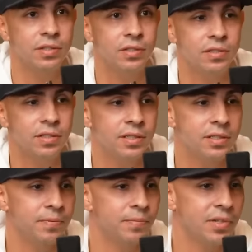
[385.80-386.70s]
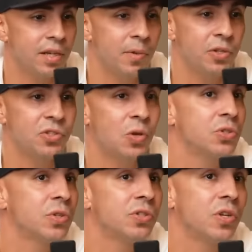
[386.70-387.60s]
You know, yeah. um, I'm in the
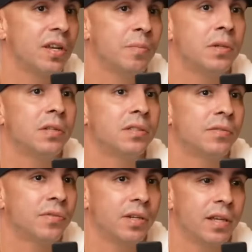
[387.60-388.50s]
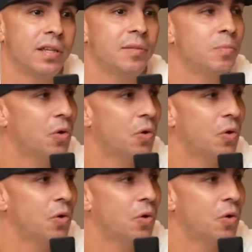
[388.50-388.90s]
social study books for kids in